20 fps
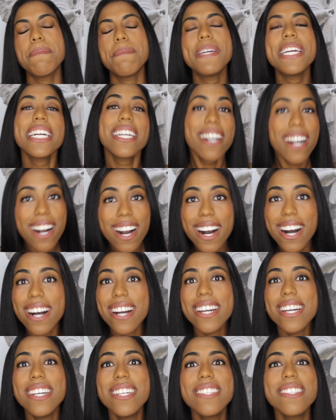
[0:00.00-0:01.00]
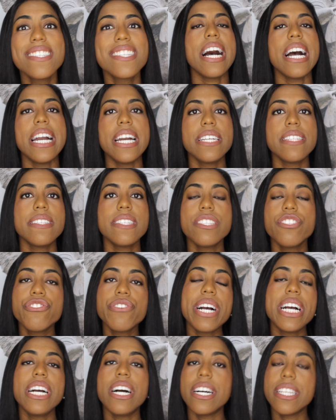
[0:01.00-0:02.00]
because I did
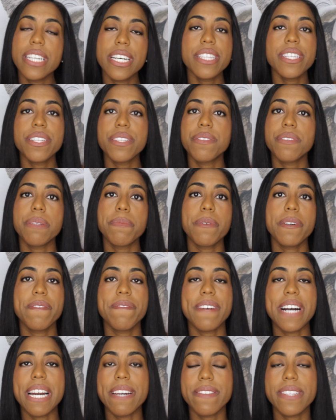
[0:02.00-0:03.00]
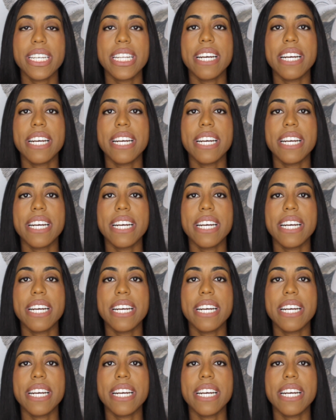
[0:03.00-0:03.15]
try on other 3.5s